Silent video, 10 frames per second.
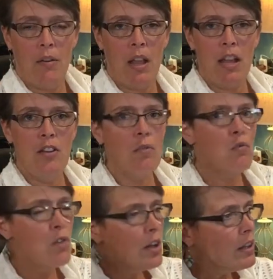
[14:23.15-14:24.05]
Okay, you
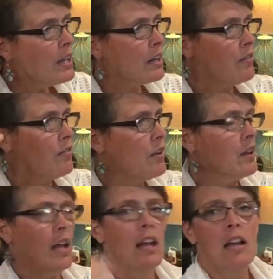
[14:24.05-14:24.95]
really can
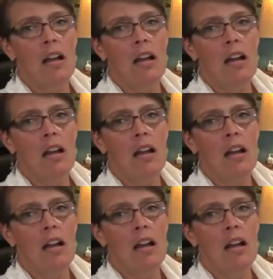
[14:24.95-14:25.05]
feel it.